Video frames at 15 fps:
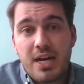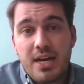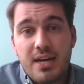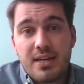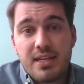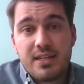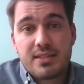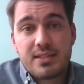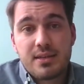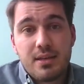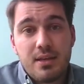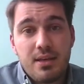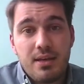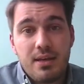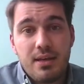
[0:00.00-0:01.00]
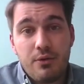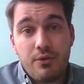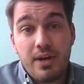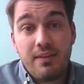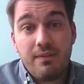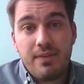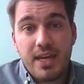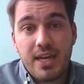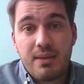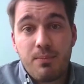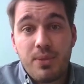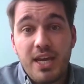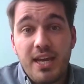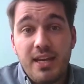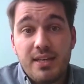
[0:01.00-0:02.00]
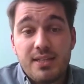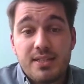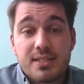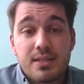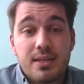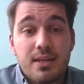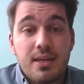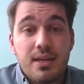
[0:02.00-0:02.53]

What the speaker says: parties run their campaigns.